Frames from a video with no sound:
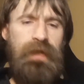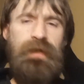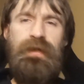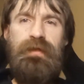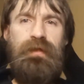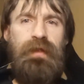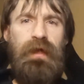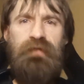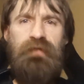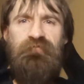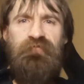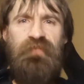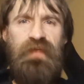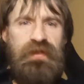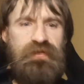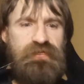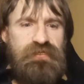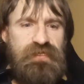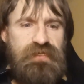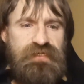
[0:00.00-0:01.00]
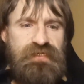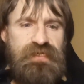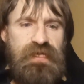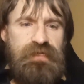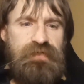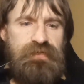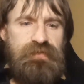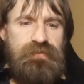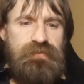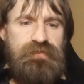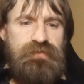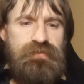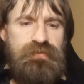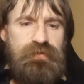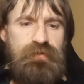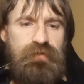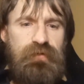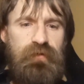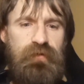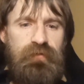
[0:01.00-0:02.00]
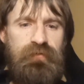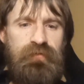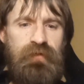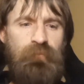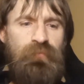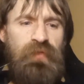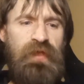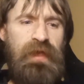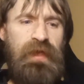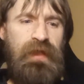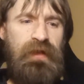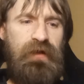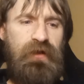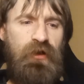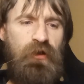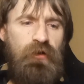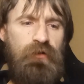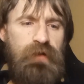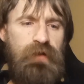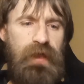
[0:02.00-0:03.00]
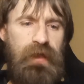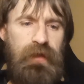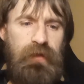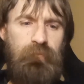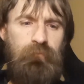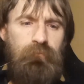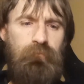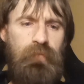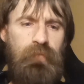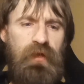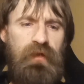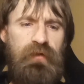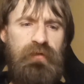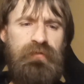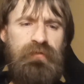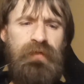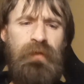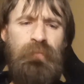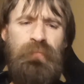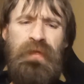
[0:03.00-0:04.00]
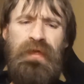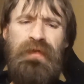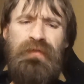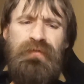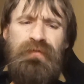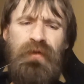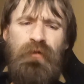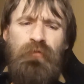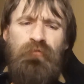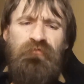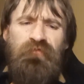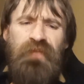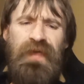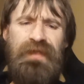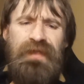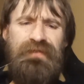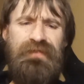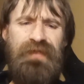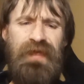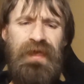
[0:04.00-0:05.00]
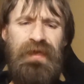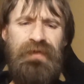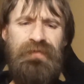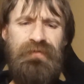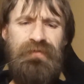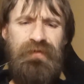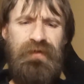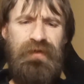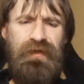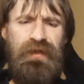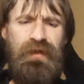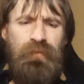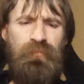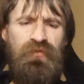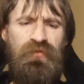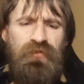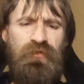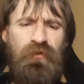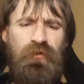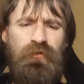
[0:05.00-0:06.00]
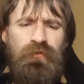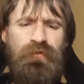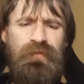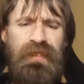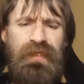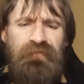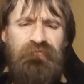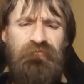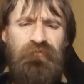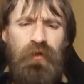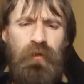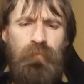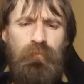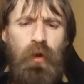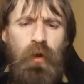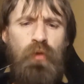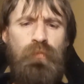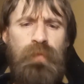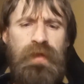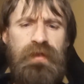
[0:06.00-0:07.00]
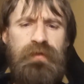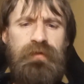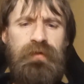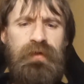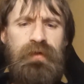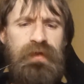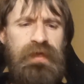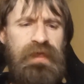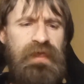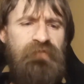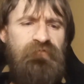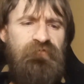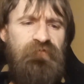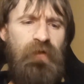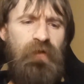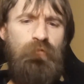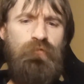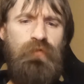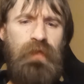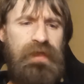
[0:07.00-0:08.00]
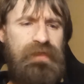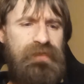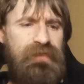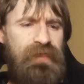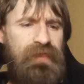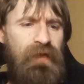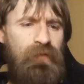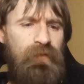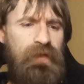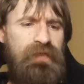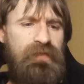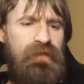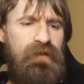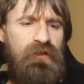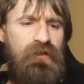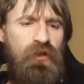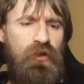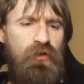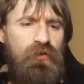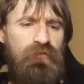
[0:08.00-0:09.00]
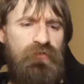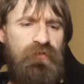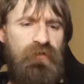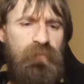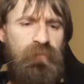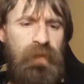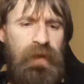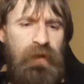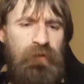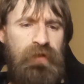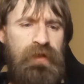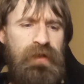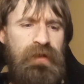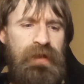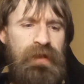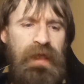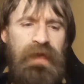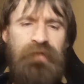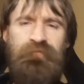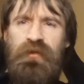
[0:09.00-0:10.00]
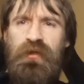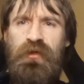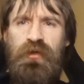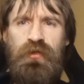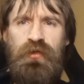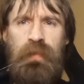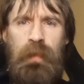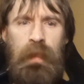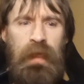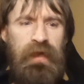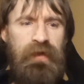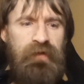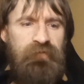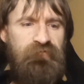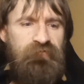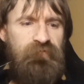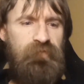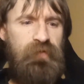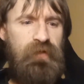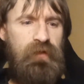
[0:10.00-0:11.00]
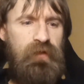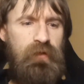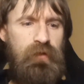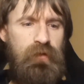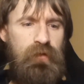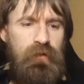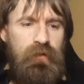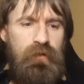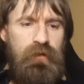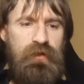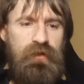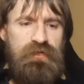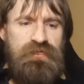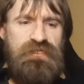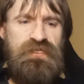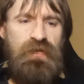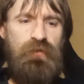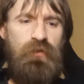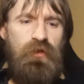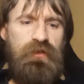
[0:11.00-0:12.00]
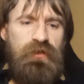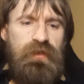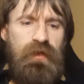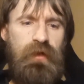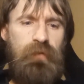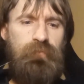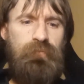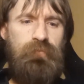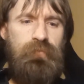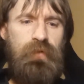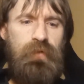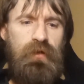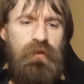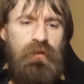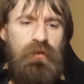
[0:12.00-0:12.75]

He did not finish the sentence. Something had occurred to him. Something so fantastic and absurd that for a moment he felt like telling the nurse about it and having a good laugh. She looked up.